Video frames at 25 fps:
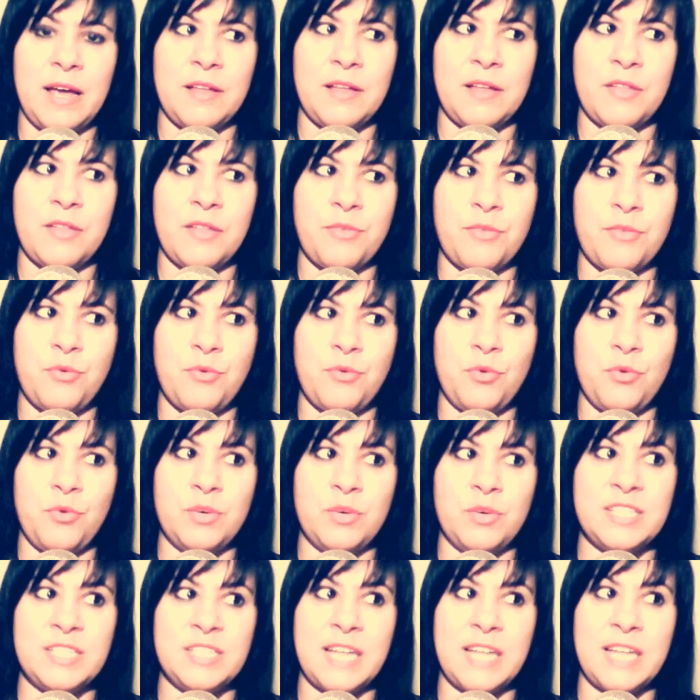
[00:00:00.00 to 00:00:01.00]

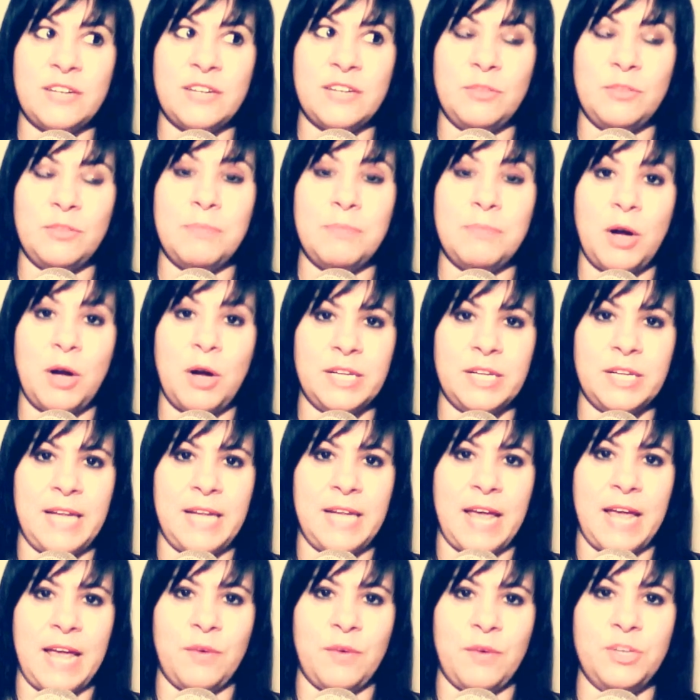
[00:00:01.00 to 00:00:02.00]
through subtle body
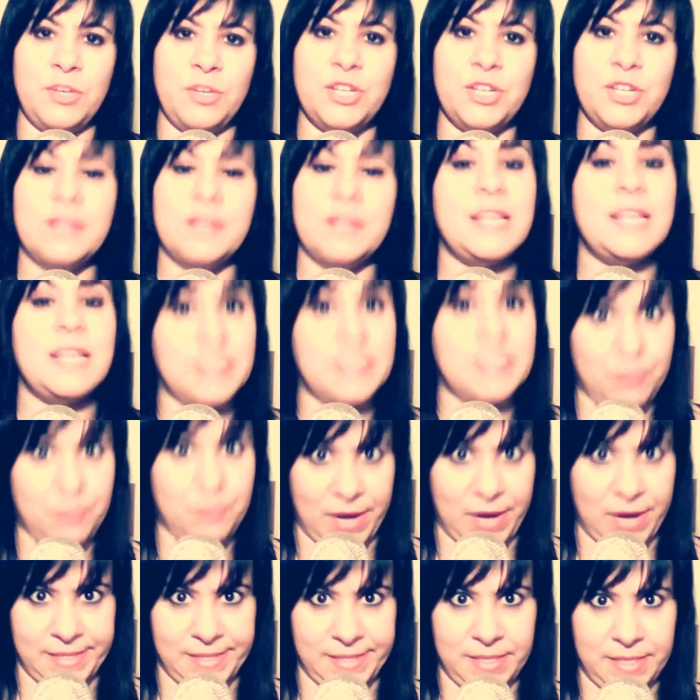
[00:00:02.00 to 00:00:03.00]
language, they
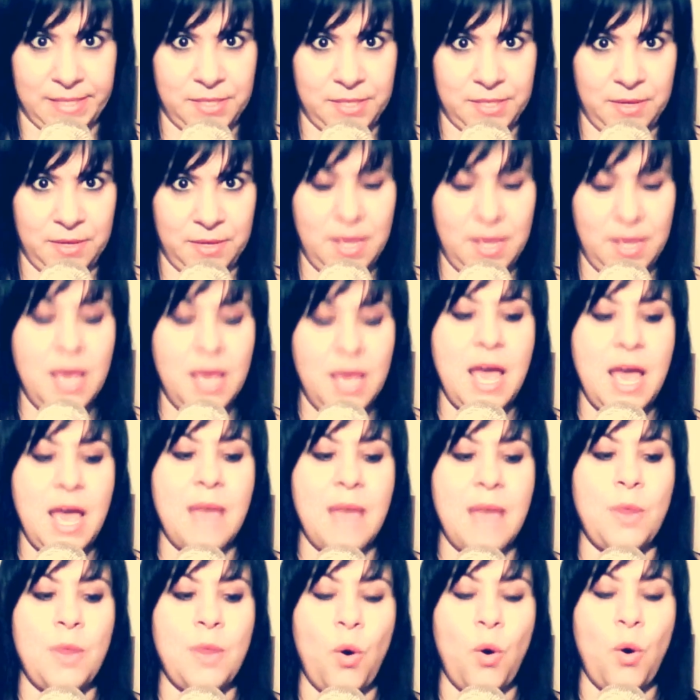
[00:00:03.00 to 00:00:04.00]
suppress it.
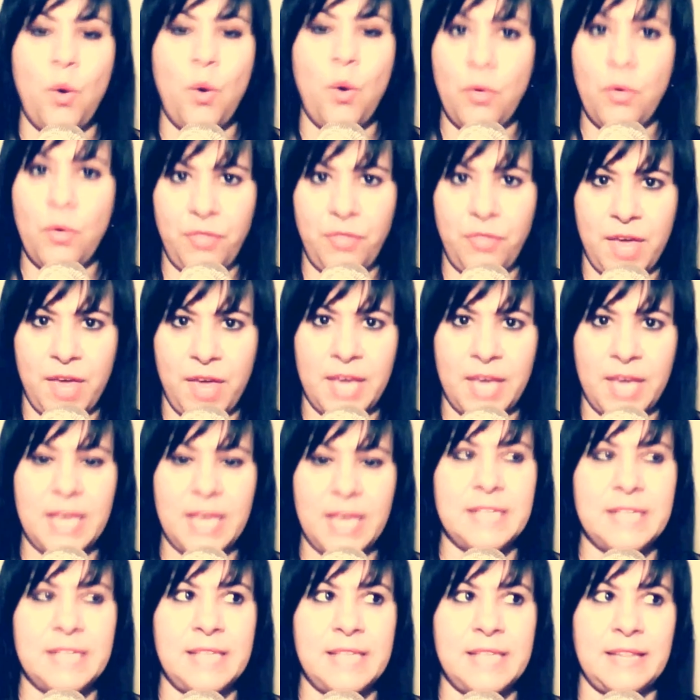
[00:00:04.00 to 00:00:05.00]
And the whole
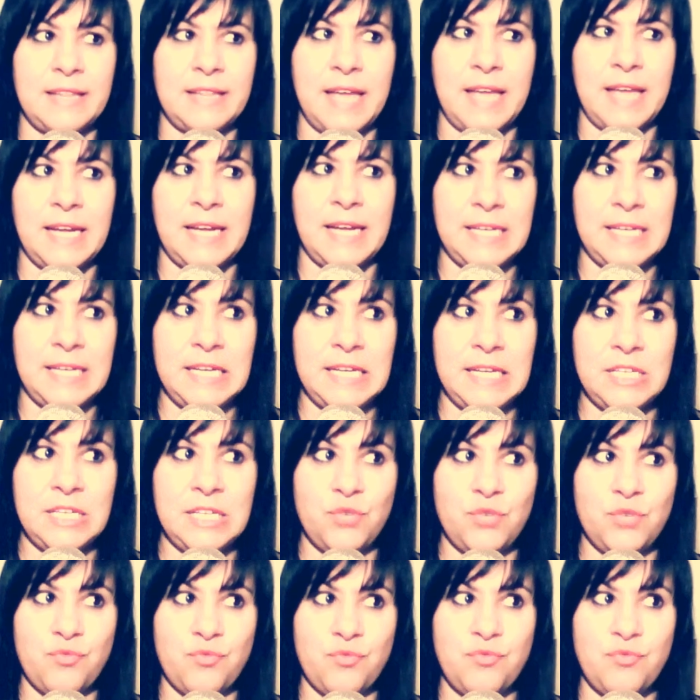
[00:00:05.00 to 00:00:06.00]
thing is that they
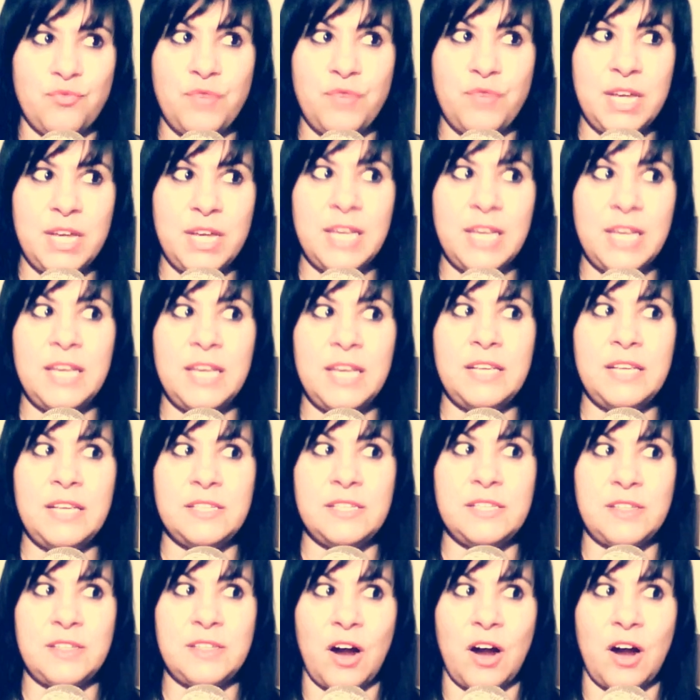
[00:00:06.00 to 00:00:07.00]
need to
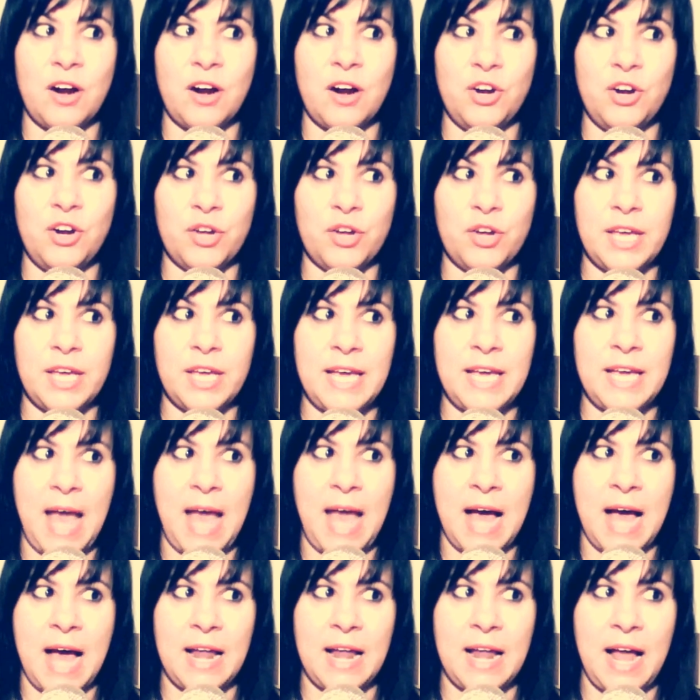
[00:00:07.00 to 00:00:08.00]
restart looking
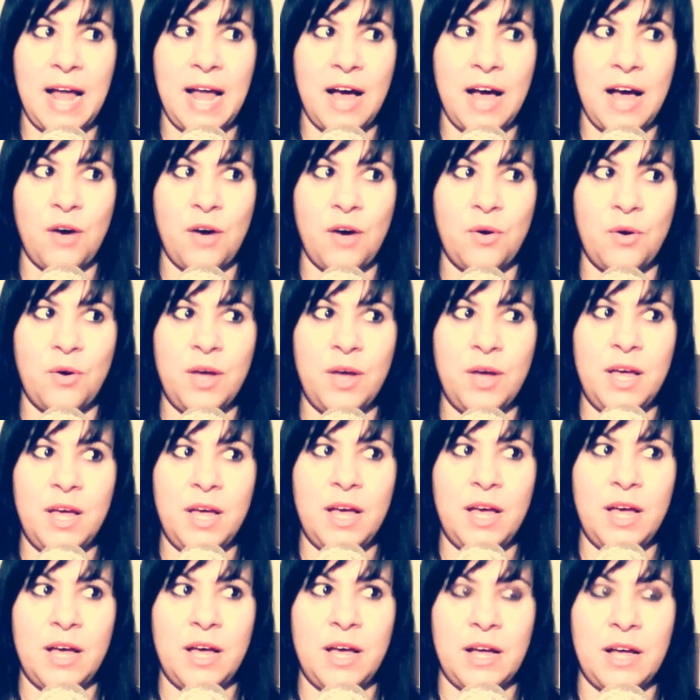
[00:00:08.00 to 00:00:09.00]
at how
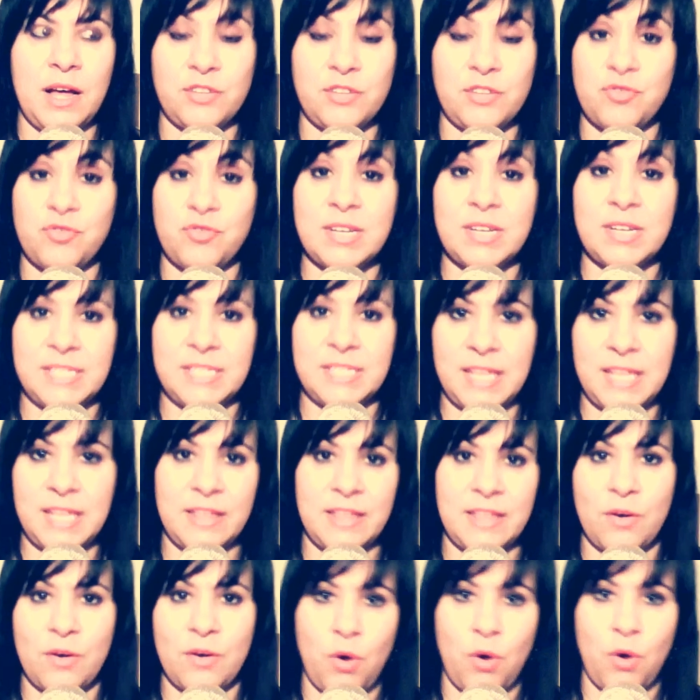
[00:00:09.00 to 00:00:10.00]

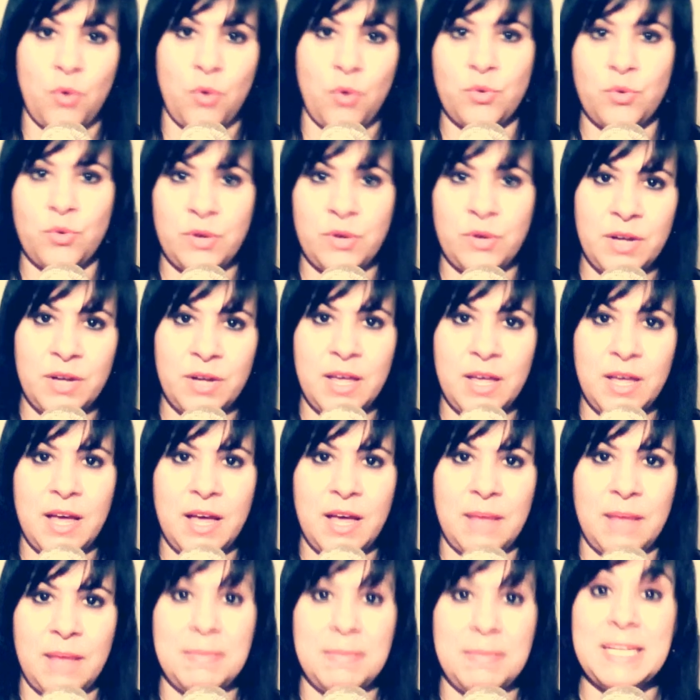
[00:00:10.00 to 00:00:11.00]
trusting their own
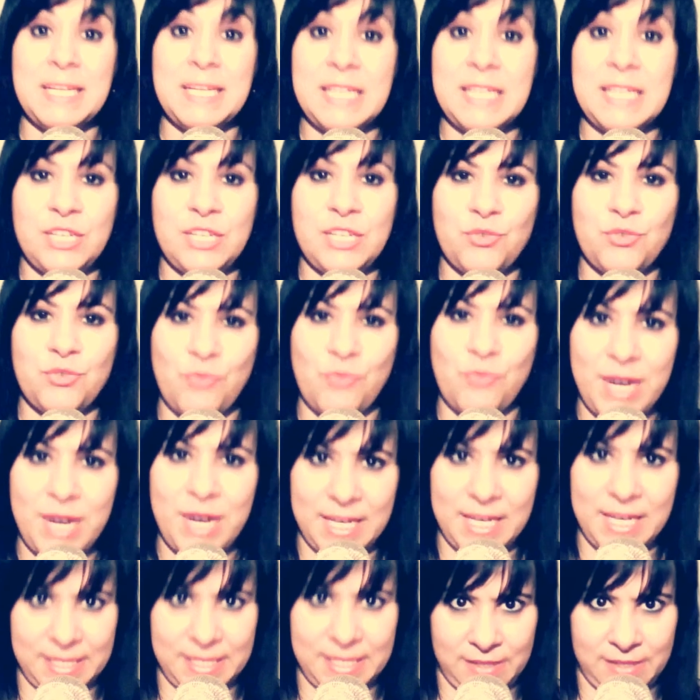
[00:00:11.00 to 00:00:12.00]
ability to
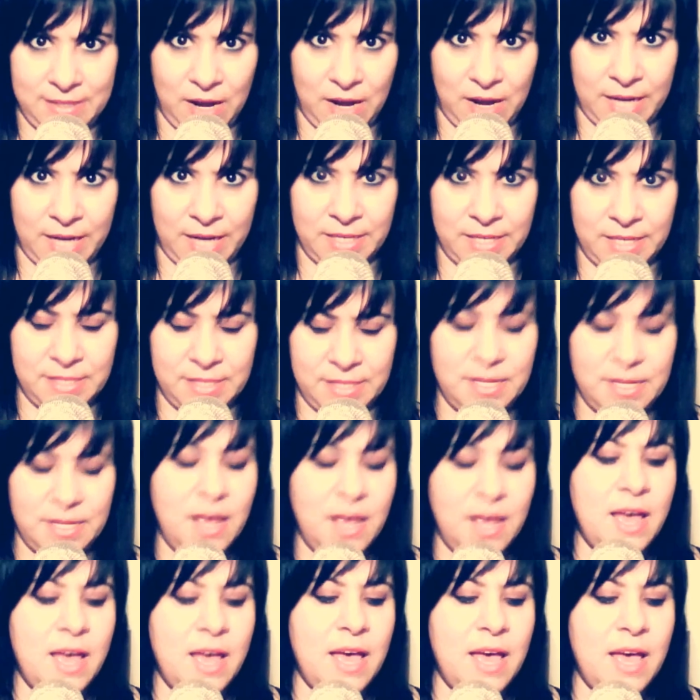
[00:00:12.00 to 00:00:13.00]
read the signs.
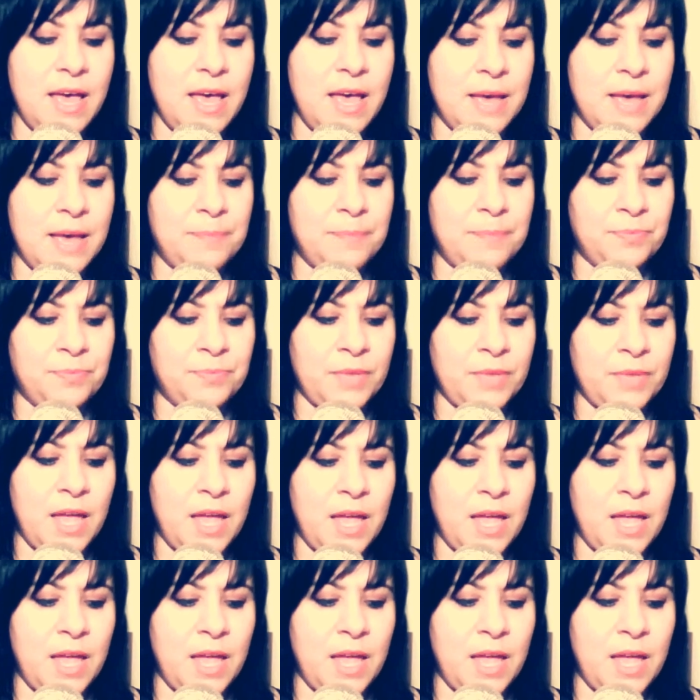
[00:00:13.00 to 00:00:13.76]
It's